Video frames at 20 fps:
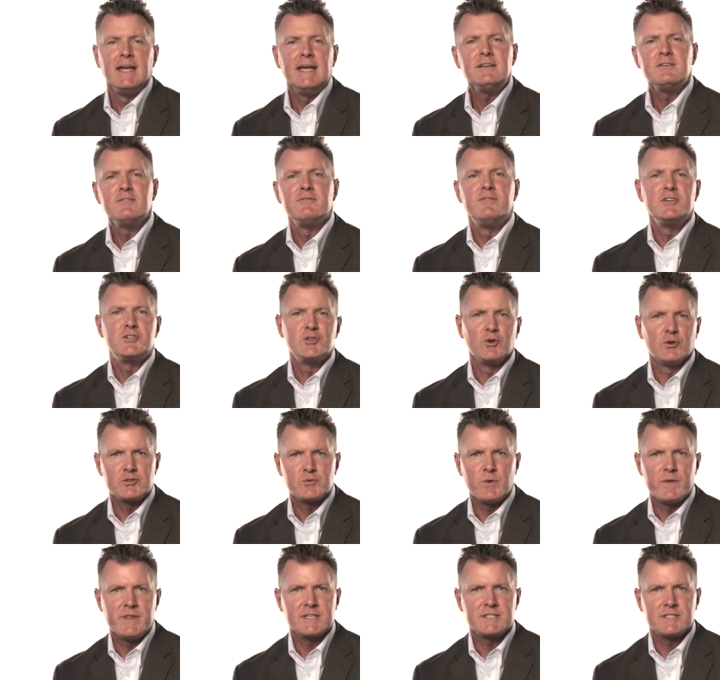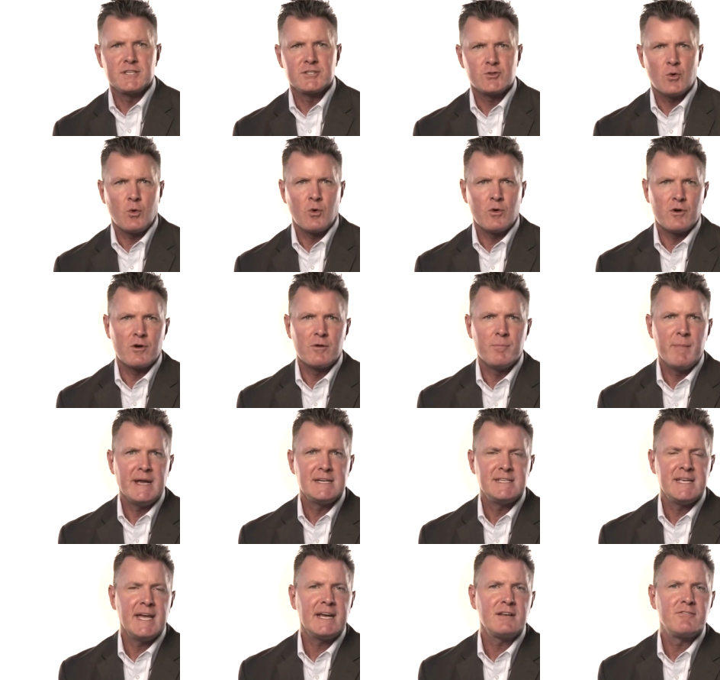Individuals with this disorder
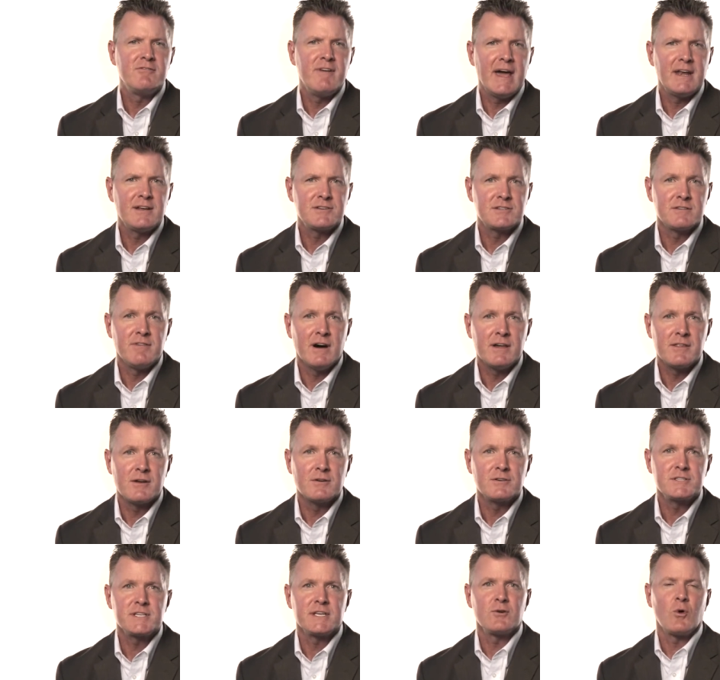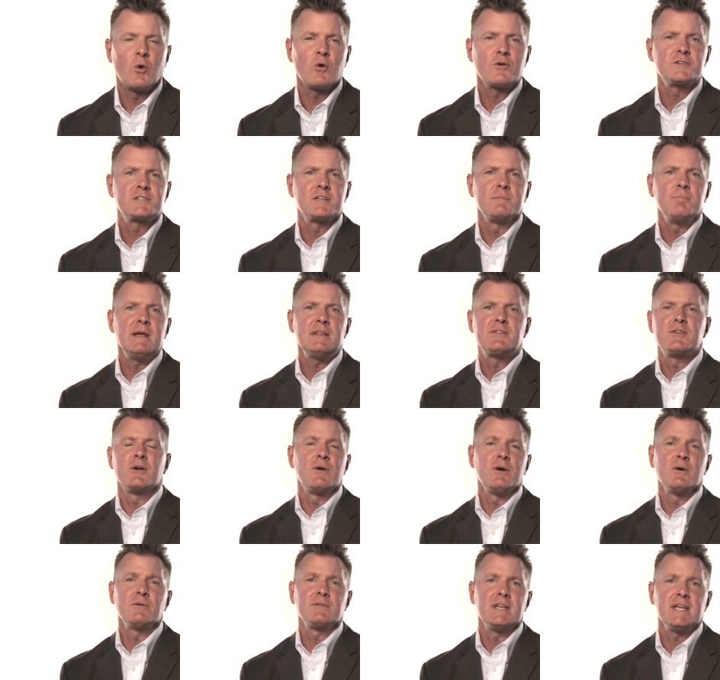may take advantage of others in order to meet
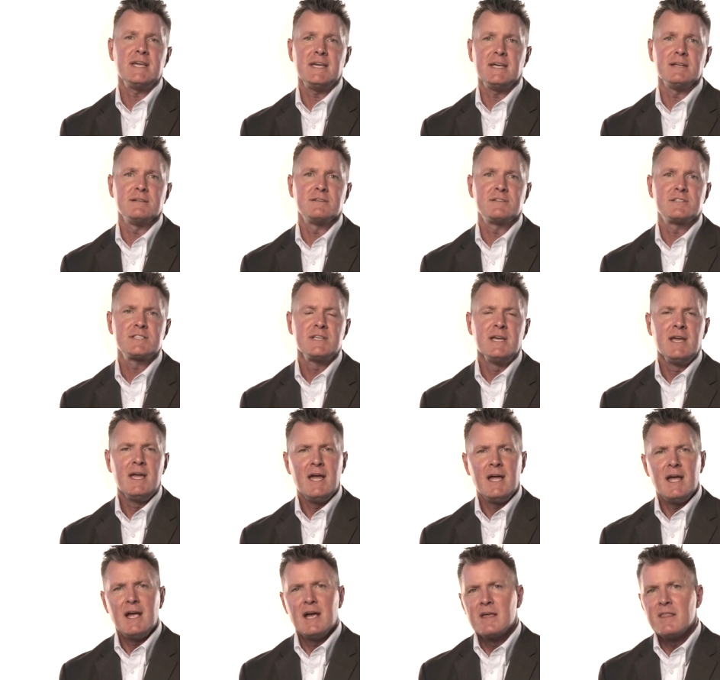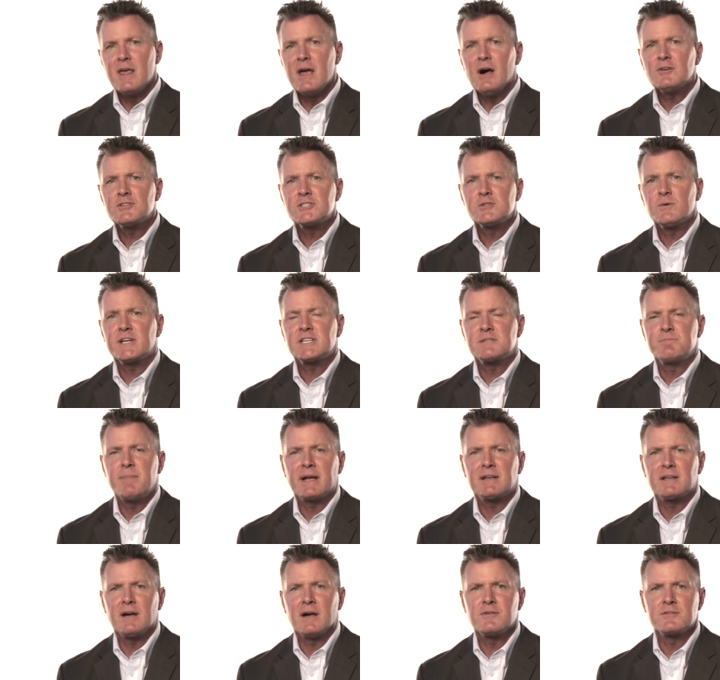their own needs. They also
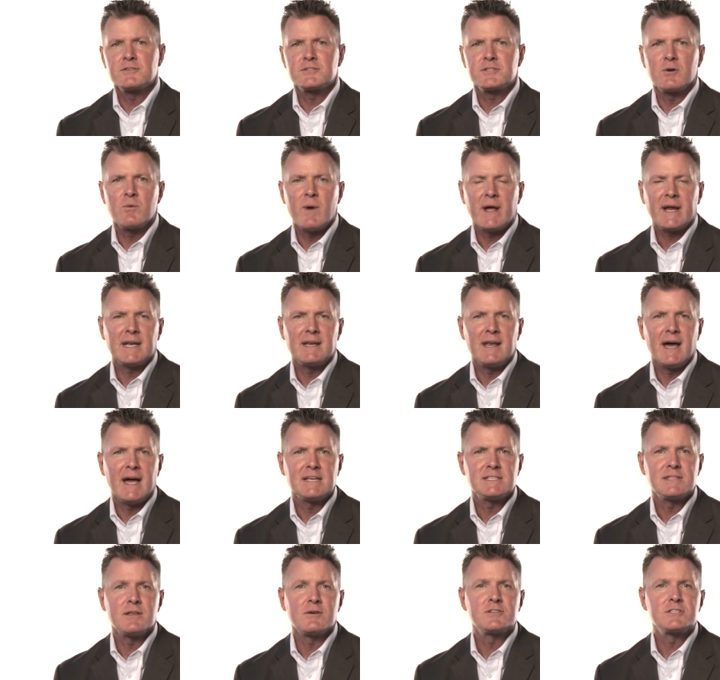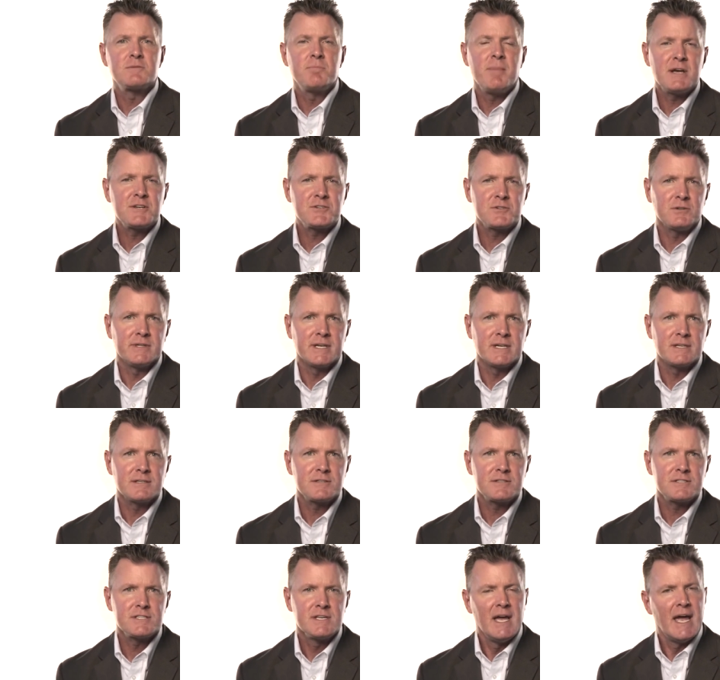expect others to recognize their
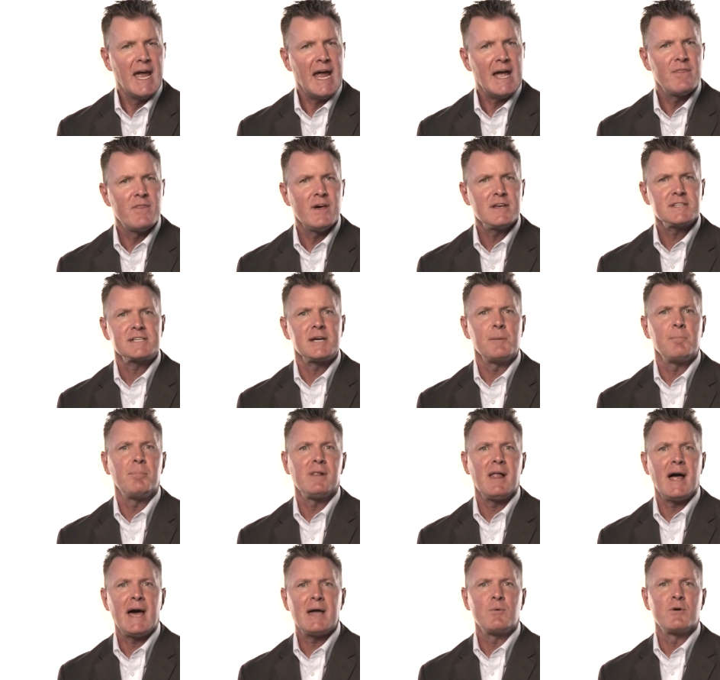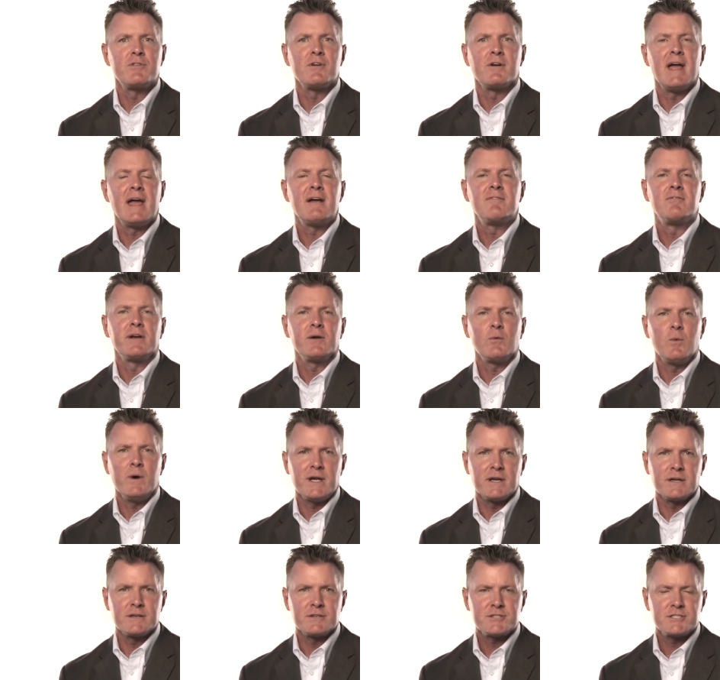specialness and thus comply with their every
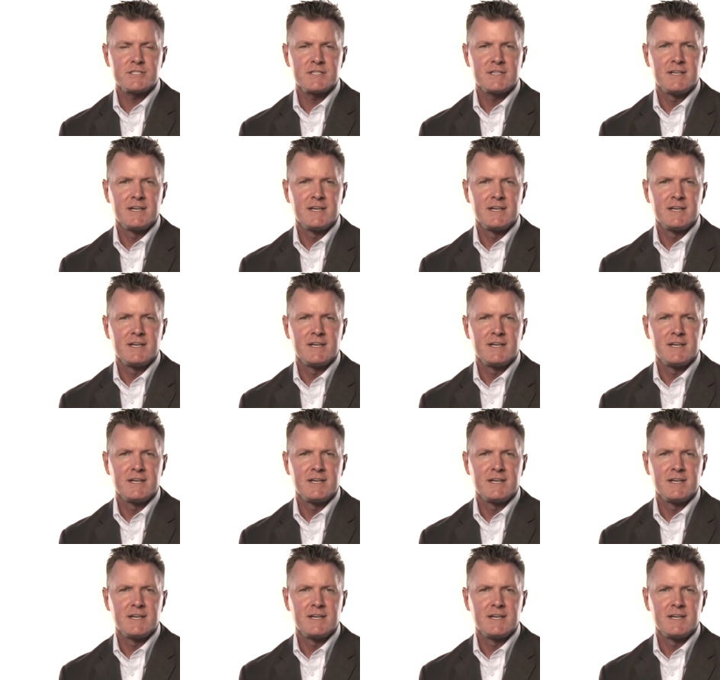wish.